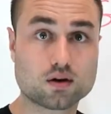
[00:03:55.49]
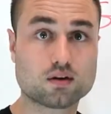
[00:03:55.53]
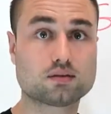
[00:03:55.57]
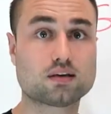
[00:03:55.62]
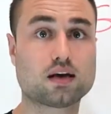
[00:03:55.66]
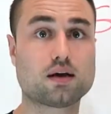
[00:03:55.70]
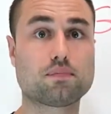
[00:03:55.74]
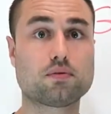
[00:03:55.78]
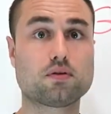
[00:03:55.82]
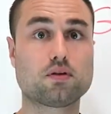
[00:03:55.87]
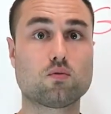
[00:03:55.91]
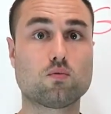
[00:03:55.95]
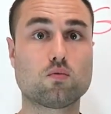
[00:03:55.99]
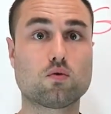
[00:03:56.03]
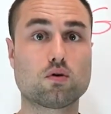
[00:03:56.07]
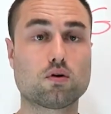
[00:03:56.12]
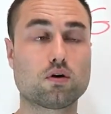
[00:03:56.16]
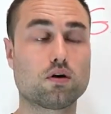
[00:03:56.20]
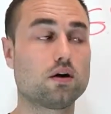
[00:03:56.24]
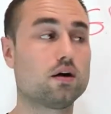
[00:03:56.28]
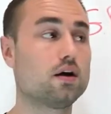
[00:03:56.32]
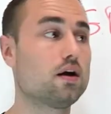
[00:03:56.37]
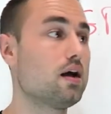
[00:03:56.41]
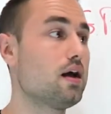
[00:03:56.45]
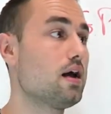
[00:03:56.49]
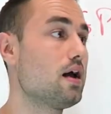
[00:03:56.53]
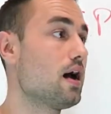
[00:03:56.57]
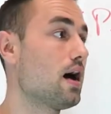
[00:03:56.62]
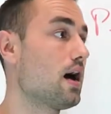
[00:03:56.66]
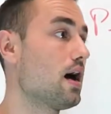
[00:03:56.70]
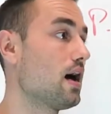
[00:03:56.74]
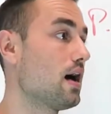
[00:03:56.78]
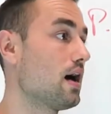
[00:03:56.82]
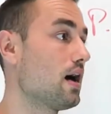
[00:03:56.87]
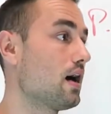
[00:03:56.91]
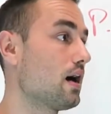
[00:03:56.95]
I'm gonna type in the word
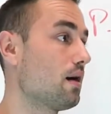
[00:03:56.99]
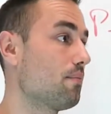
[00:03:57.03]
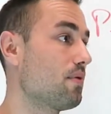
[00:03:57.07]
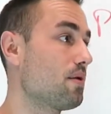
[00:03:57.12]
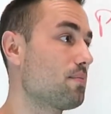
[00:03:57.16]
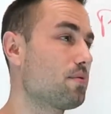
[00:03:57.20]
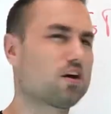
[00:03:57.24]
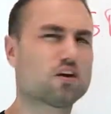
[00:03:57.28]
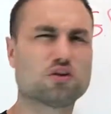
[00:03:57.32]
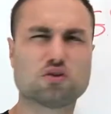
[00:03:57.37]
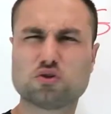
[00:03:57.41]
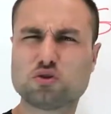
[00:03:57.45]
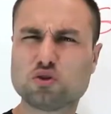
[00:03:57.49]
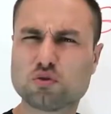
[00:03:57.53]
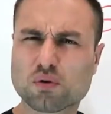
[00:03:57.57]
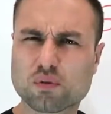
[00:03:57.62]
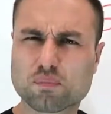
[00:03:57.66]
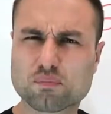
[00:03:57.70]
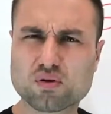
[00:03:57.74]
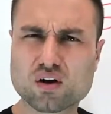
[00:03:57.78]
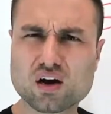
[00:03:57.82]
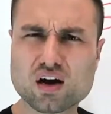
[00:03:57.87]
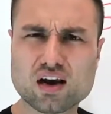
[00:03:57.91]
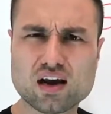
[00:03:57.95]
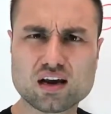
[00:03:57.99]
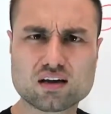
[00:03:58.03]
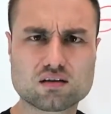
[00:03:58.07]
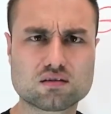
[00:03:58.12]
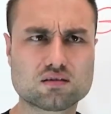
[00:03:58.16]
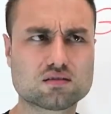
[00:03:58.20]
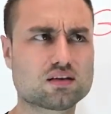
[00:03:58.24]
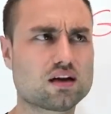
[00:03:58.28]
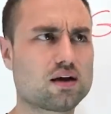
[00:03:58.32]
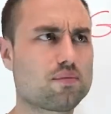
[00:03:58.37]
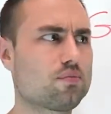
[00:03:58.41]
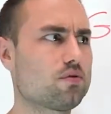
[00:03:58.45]
uh, maybe consumer product.
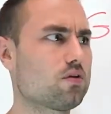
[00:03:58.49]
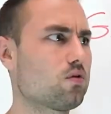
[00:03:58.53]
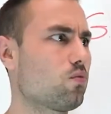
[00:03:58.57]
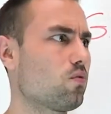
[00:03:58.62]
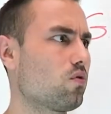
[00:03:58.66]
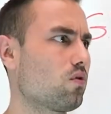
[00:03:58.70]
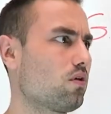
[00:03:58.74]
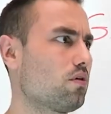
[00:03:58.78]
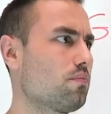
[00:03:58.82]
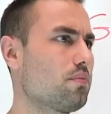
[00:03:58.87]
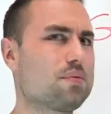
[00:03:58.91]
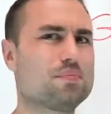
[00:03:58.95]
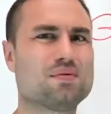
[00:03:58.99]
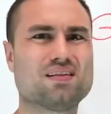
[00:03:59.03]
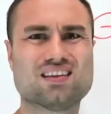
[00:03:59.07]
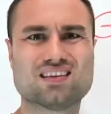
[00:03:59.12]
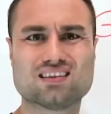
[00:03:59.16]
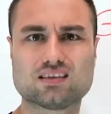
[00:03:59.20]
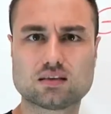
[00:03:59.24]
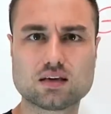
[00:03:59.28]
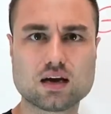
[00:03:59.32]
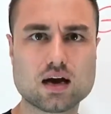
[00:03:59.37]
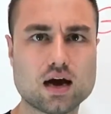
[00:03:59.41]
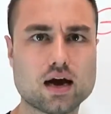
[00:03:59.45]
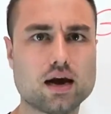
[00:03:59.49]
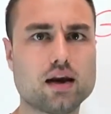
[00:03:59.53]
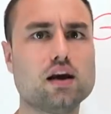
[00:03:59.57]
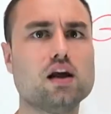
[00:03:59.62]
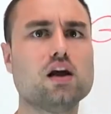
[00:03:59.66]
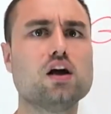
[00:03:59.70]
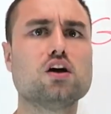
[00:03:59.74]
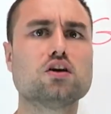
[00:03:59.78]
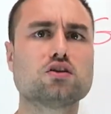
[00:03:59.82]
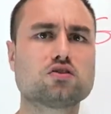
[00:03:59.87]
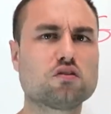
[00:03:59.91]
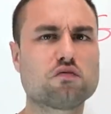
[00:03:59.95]
I'm gonna type in the word maybe
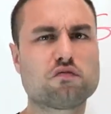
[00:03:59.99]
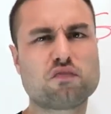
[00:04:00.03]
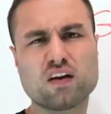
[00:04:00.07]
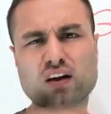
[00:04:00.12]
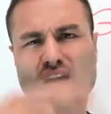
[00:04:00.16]
design. So